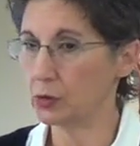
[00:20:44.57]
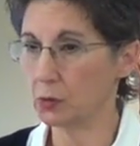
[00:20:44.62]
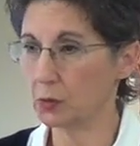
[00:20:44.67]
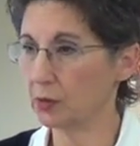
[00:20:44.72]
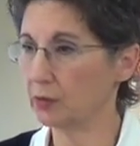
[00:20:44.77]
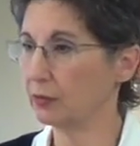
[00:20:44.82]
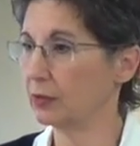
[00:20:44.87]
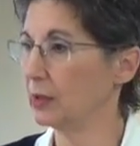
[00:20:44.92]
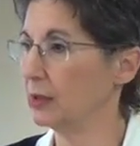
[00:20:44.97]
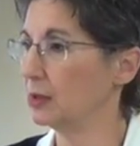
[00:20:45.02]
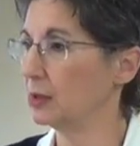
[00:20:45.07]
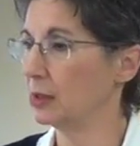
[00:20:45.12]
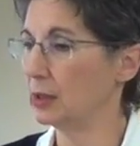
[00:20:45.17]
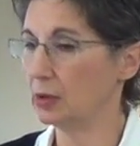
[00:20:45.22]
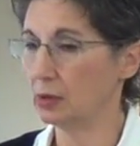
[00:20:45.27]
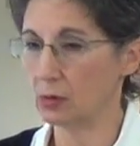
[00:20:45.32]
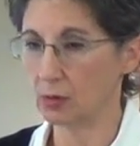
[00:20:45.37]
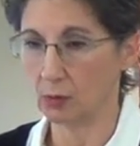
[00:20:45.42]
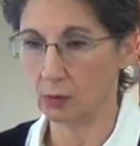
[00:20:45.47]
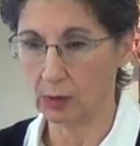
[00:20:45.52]
you were
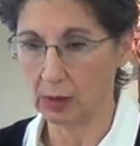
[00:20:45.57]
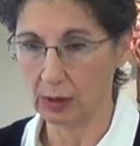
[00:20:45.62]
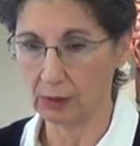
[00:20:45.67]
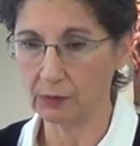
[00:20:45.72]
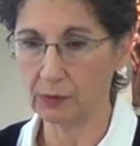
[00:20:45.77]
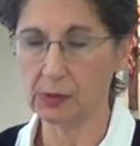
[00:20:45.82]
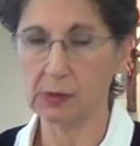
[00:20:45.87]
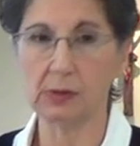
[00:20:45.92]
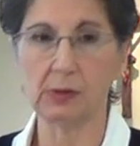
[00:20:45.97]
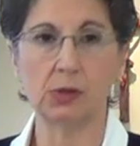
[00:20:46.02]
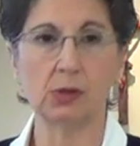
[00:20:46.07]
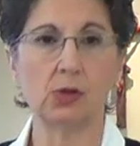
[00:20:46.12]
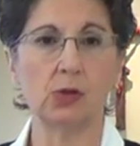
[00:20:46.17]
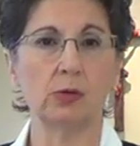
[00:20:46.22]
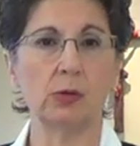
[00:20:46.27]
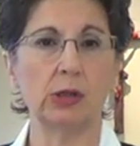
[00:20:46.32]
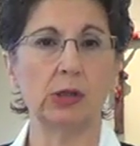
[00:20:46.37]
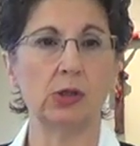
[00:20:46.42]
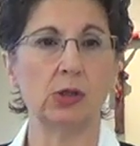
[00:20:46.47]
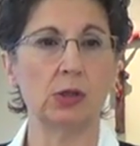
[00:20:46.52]
thinking or whatever the
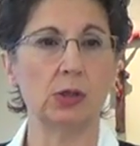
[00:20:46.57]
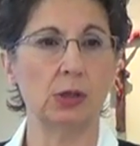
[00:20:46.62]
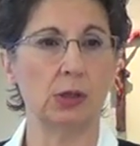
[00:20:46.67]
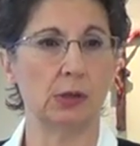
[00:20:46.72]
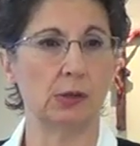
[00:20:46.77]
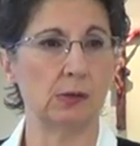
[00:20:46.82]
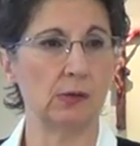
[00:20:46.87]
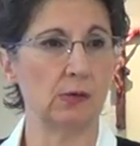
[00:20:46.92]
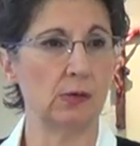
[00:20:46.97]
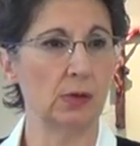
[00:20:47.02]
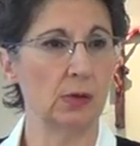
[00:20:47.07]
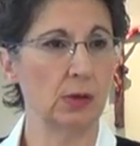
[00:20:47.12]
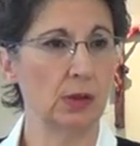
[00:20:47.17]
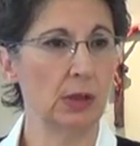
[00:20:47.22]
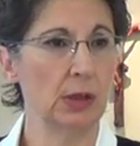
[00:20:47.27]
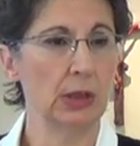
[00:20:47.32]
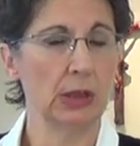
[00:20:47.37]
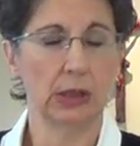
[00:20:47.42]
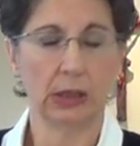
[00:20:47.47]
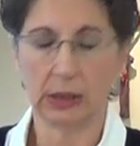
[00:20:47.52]
situation is.
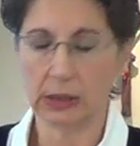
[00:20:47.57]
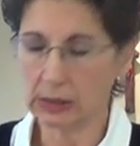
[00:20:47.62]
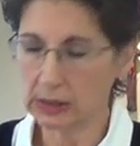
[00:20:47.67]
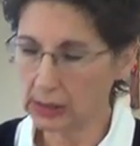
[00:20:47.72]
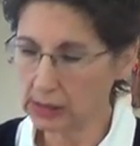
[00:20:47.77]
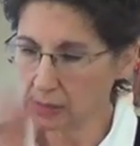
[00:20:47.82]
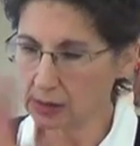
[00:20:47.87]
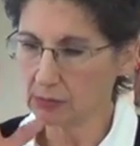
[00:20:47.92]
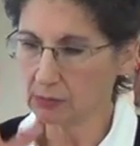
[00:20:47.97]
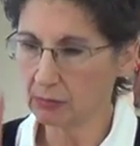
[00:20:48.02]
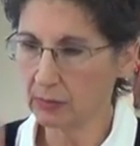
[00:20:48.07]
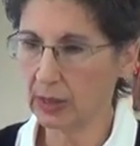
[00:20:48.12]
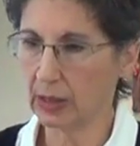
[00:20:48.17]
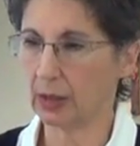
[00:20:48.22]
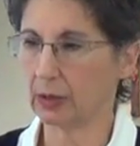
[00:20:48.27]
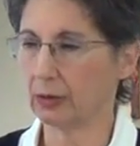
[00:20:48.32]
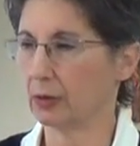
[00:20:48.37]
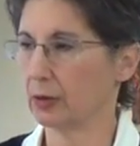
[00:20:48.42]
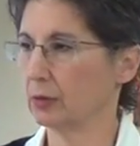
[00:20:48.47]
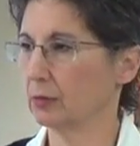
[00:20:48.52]
It doesn't
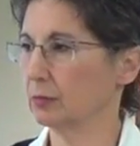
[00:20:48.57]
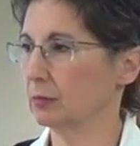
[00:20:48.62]
matter.